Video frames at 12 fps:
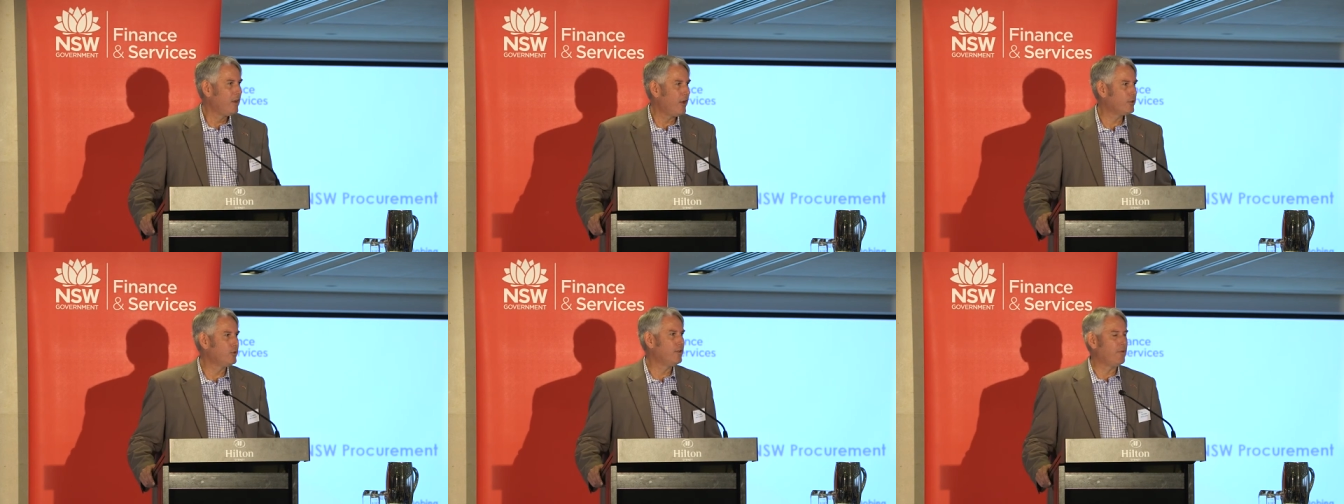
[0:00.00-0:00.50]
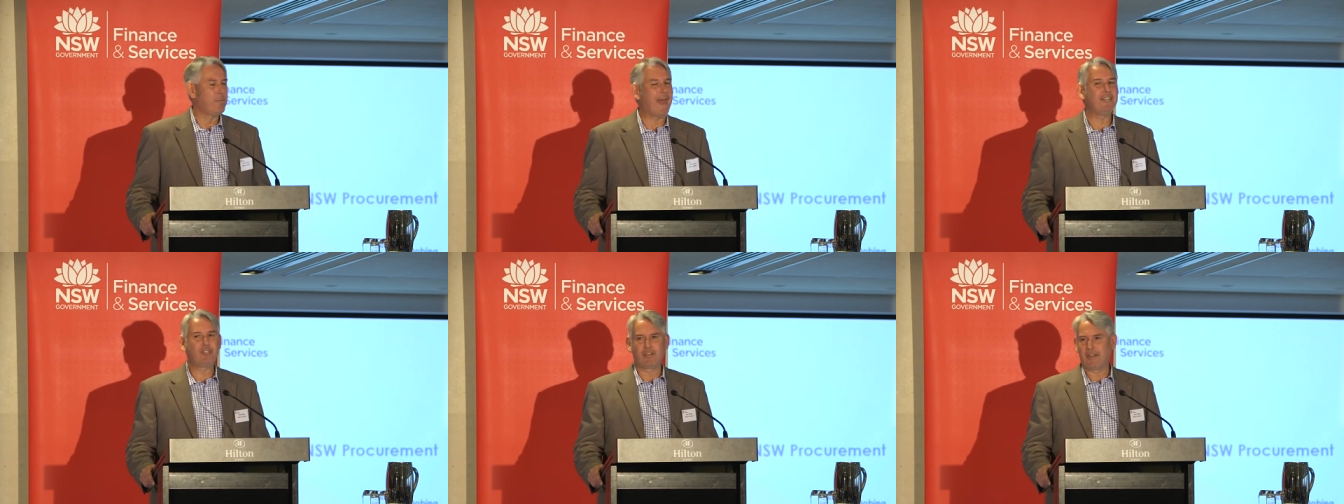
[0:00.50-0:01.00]
I couldn't have
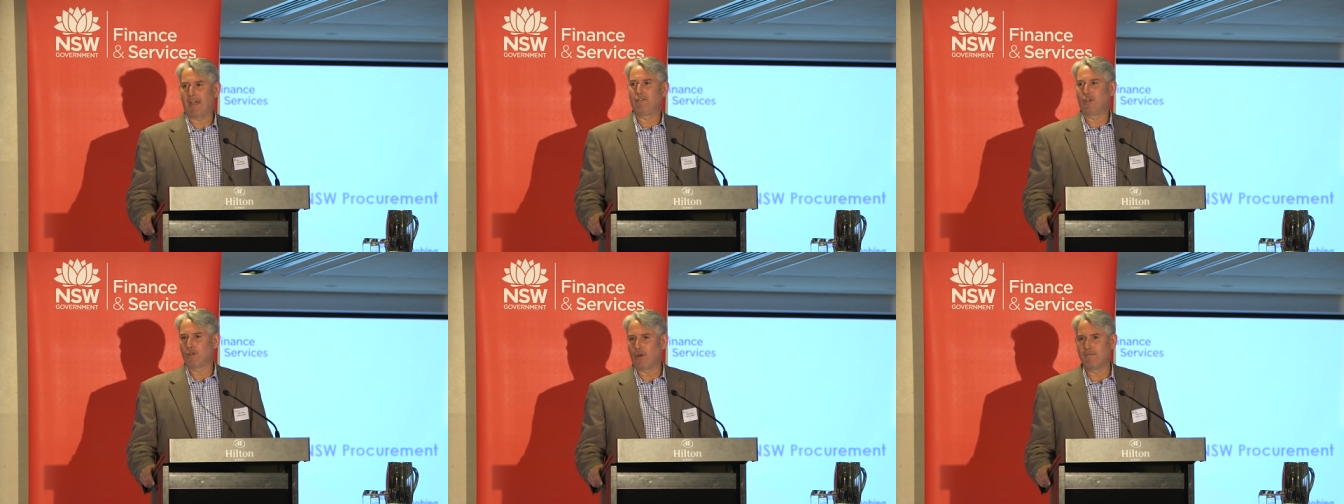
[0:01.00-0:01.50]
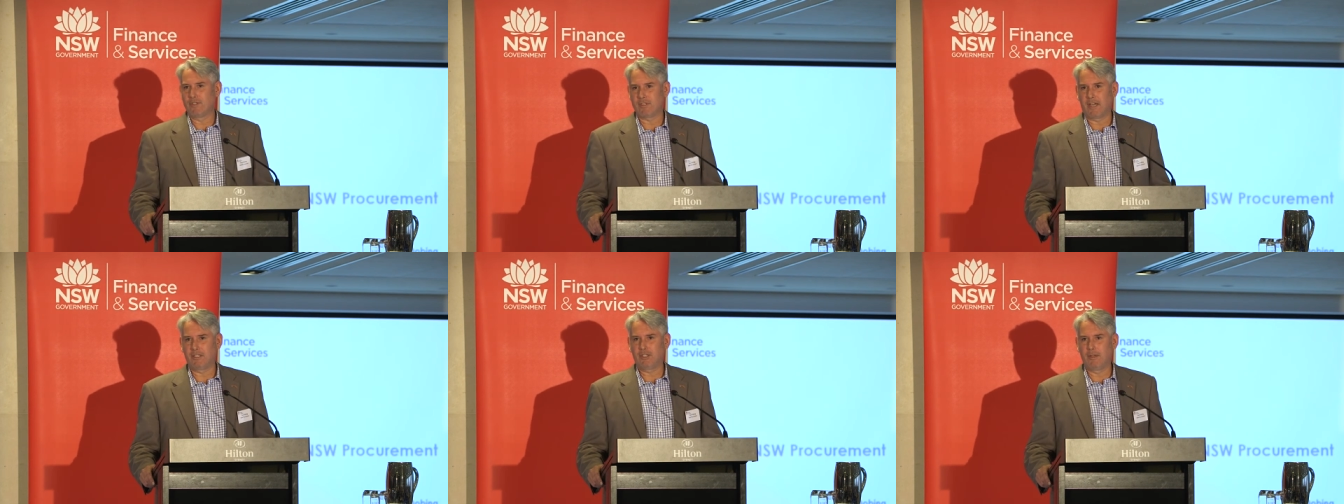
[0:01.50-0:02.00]
imagined having a
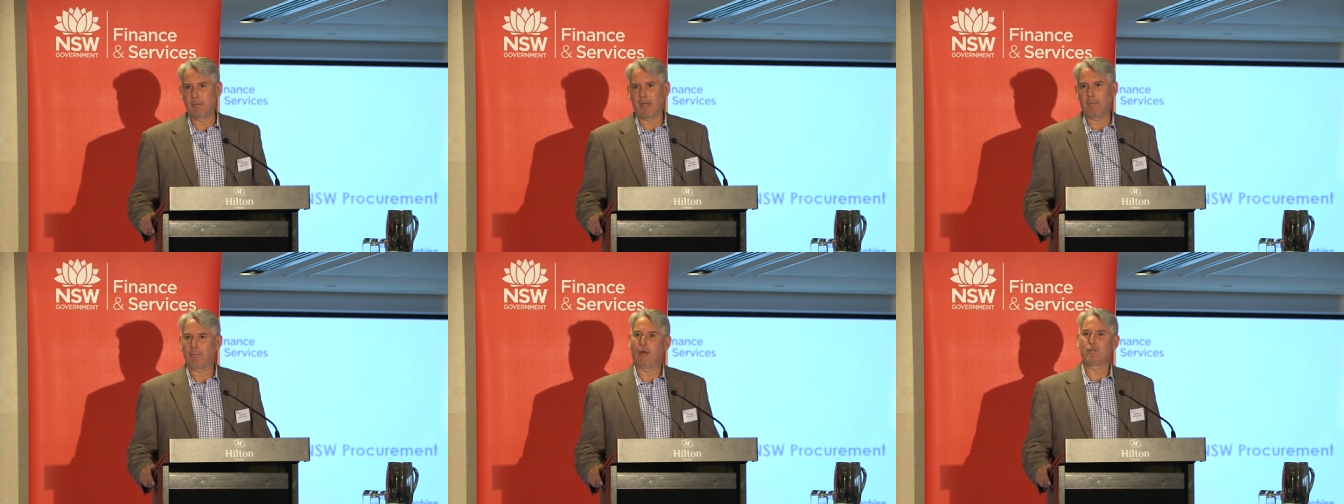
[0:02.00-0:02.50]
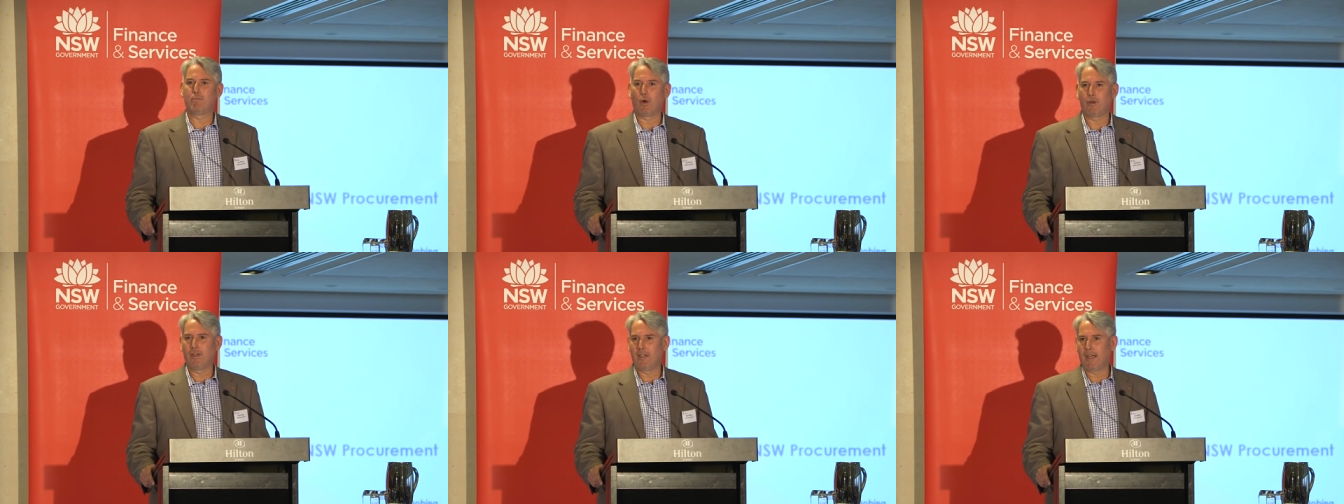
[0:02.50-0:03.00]
conversation about
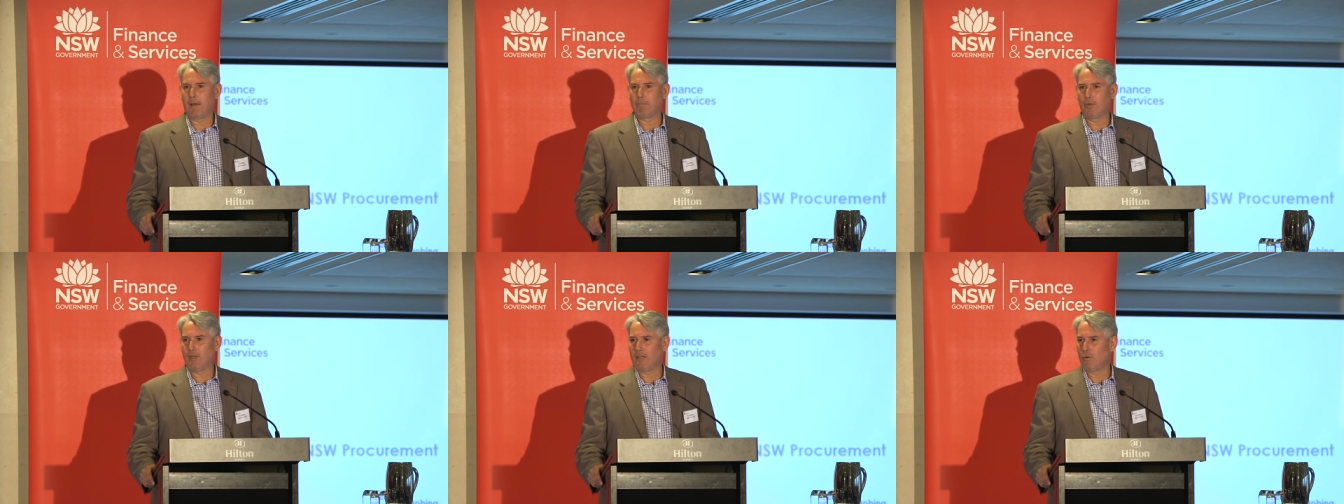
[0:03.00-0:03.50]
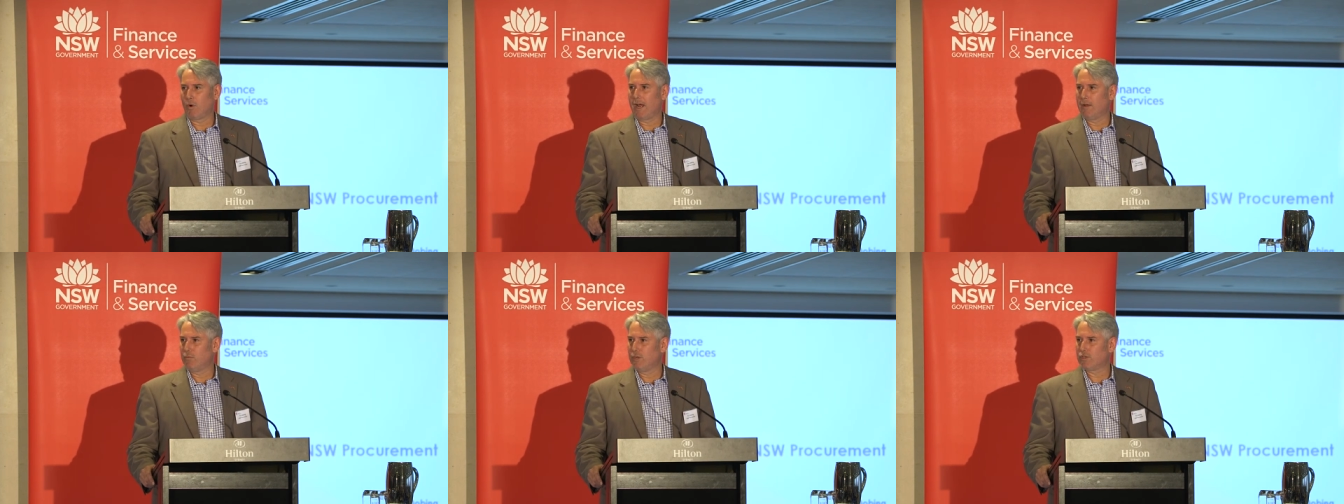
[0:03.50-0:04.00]
postmodern ERP and the
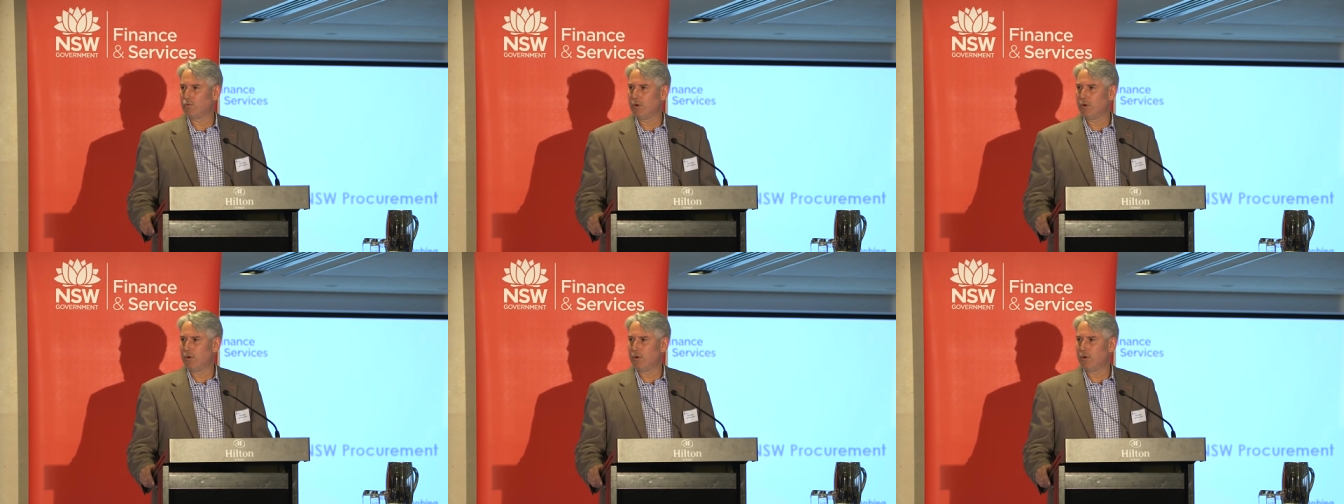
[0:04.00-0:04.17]
way in which